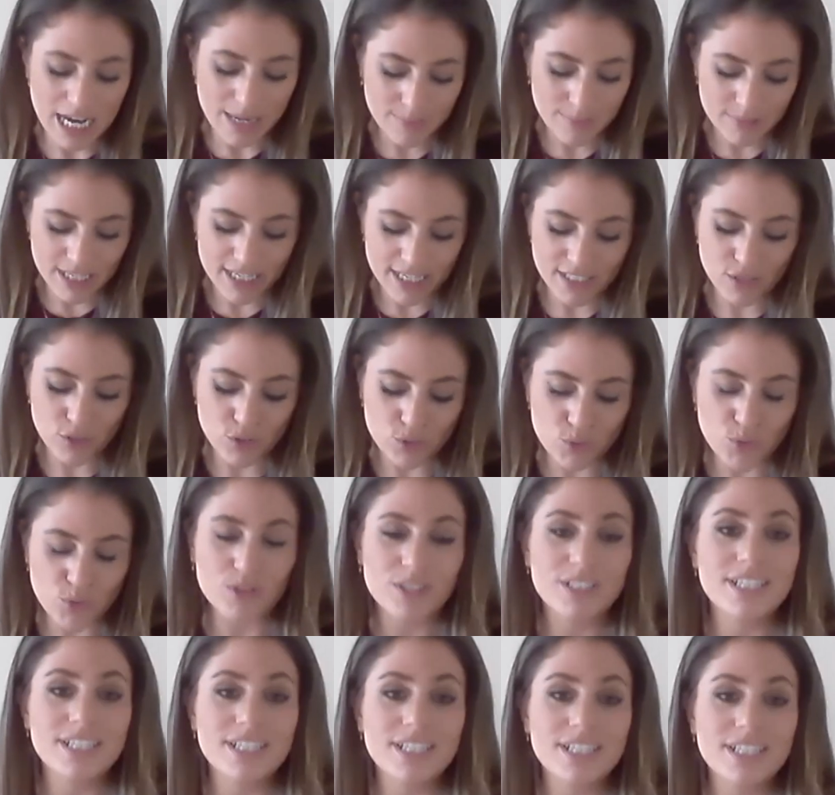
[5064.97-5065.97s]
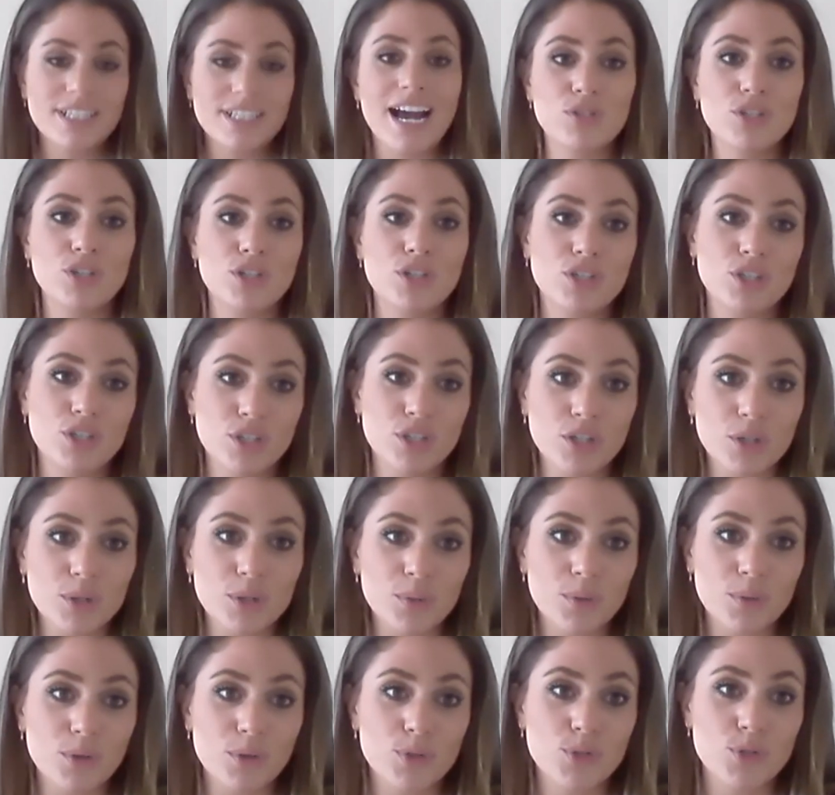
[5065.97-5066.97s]
James, it is not down to
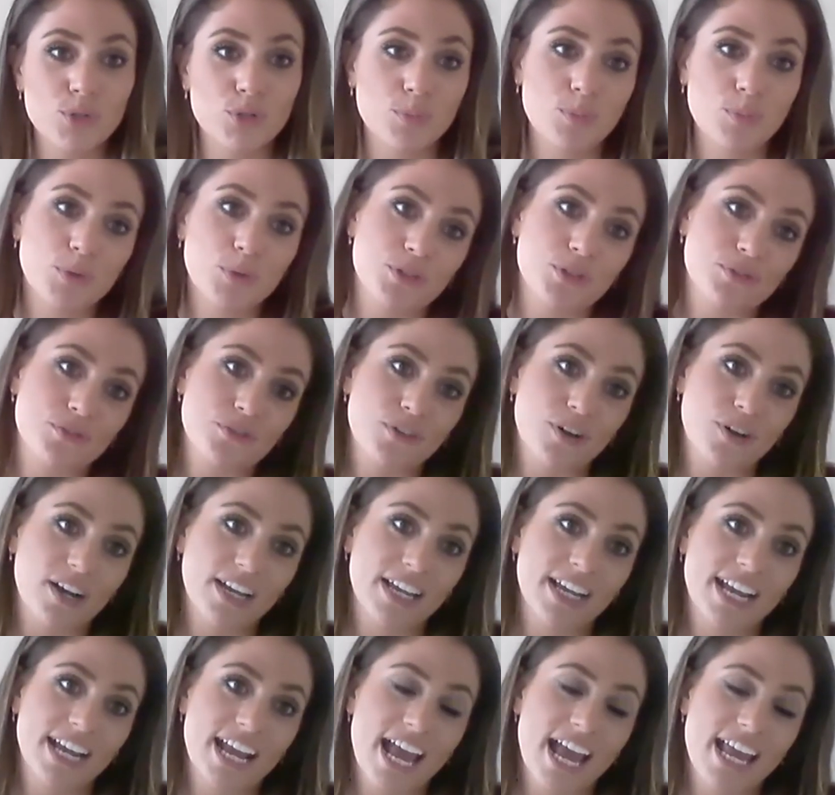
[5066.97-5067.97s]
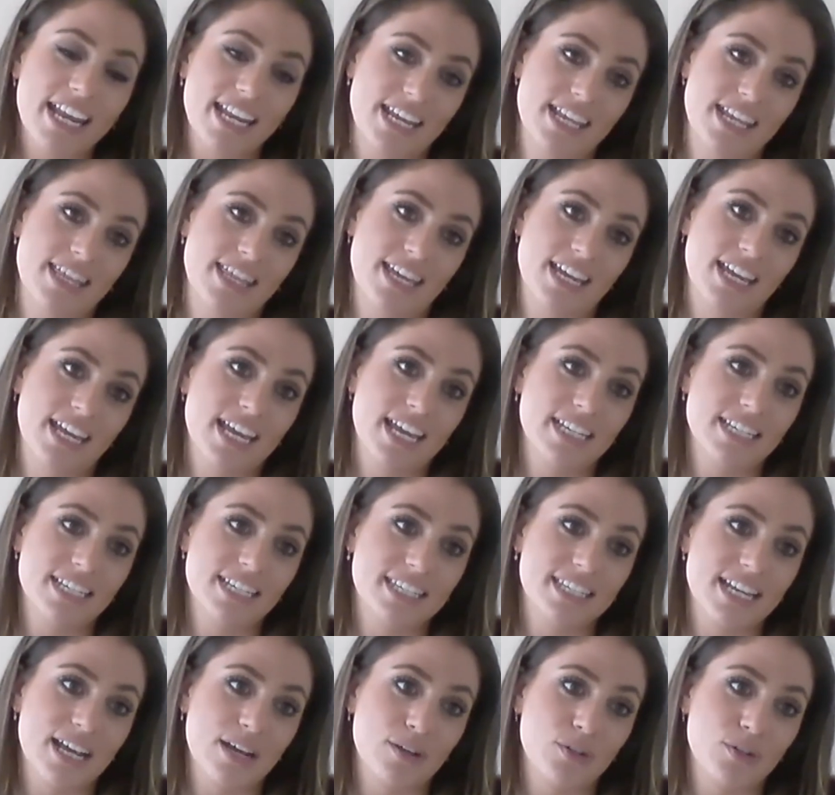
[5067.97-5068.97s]
you to modify
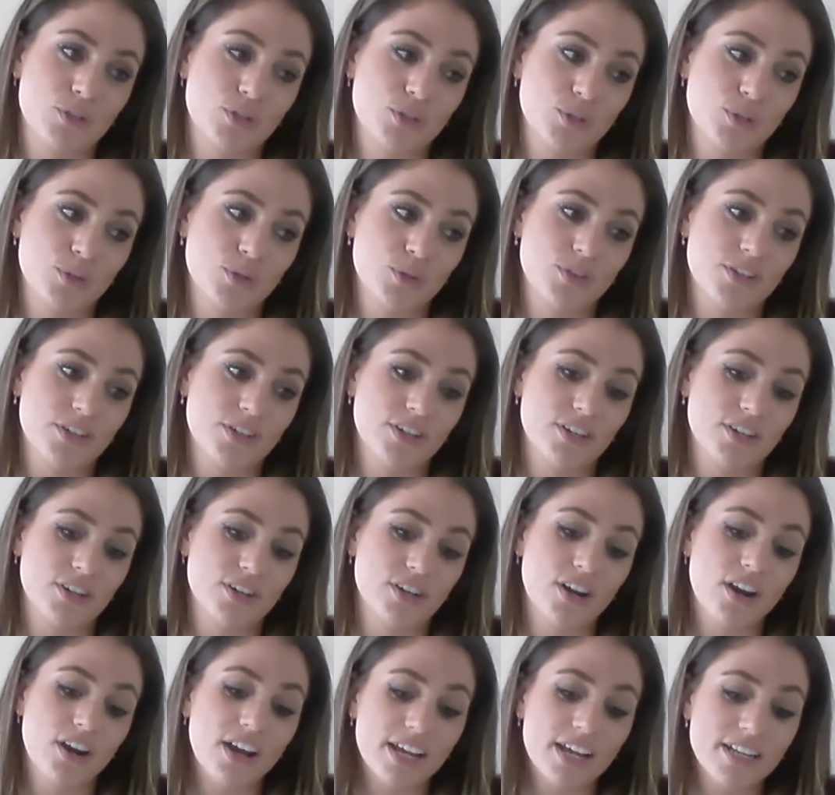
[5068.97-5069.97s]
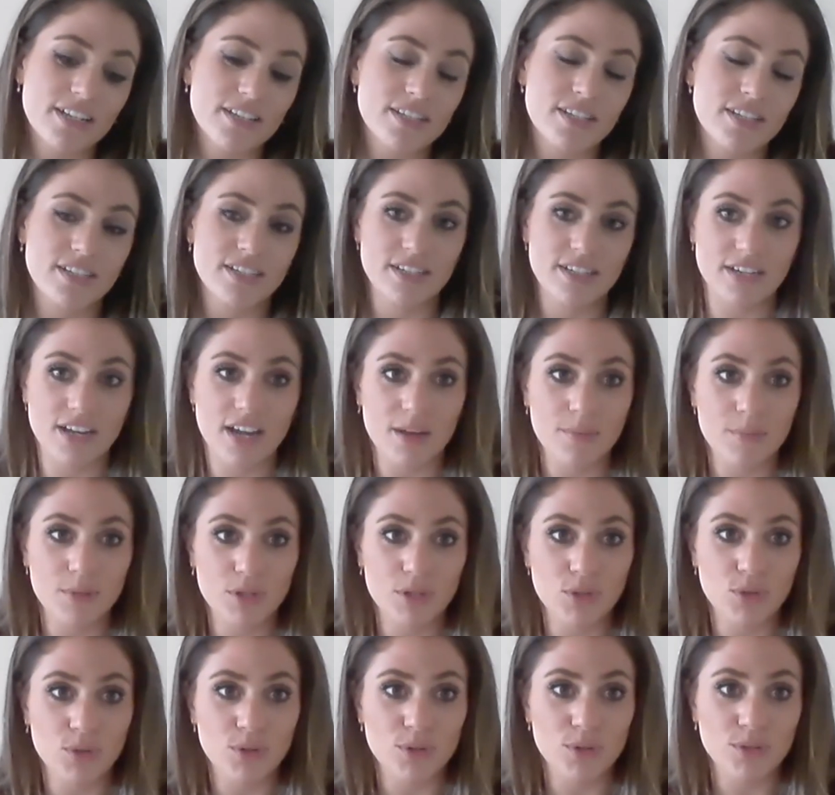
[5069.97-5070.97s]
anything. It is down to the client to
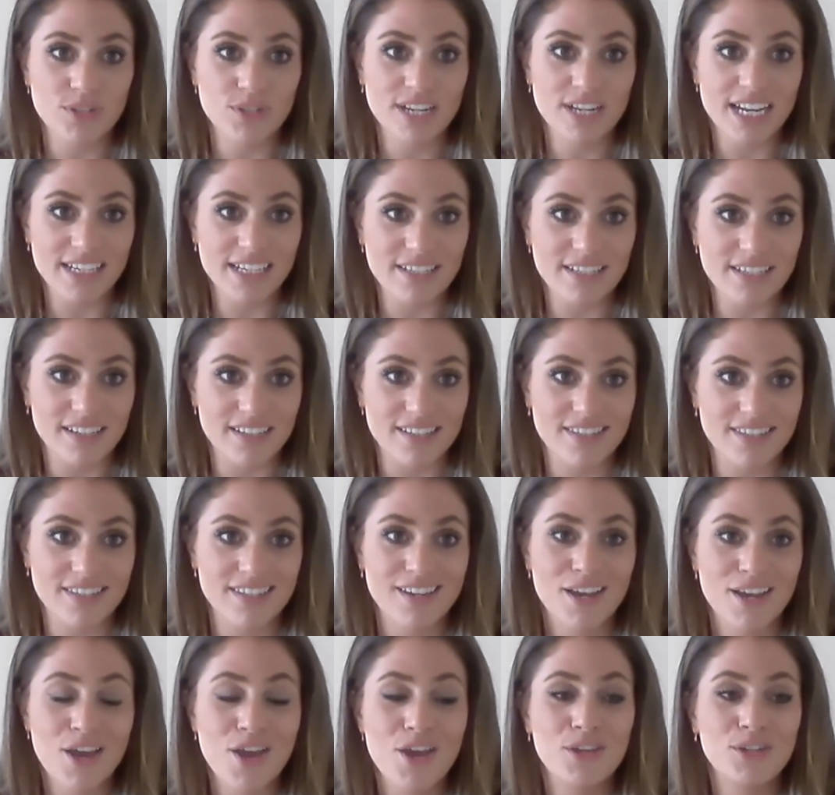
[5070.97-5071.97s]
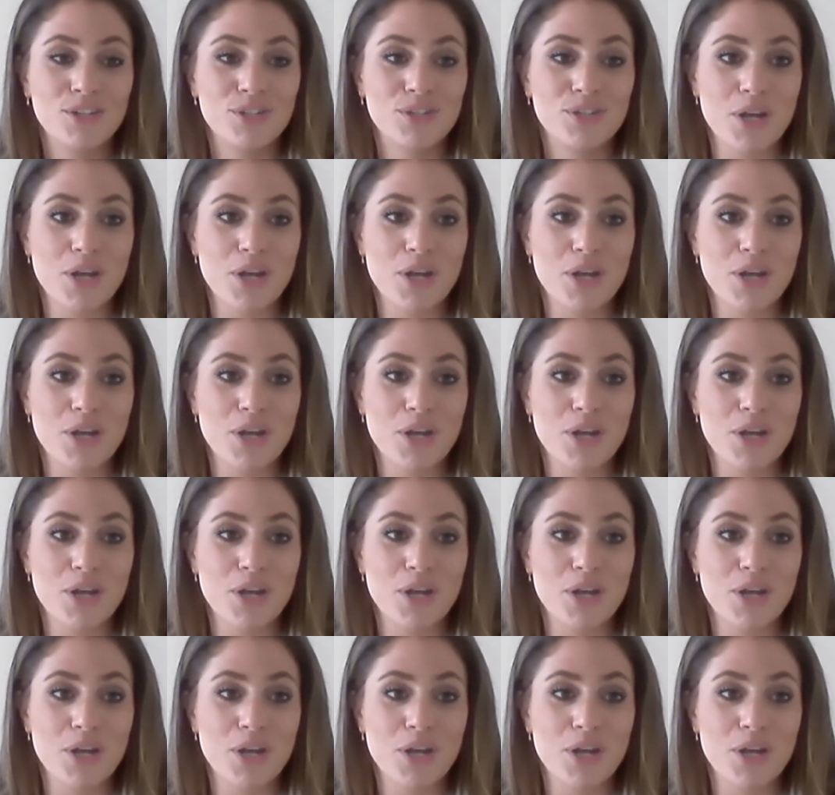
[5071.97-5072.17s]
determine your status.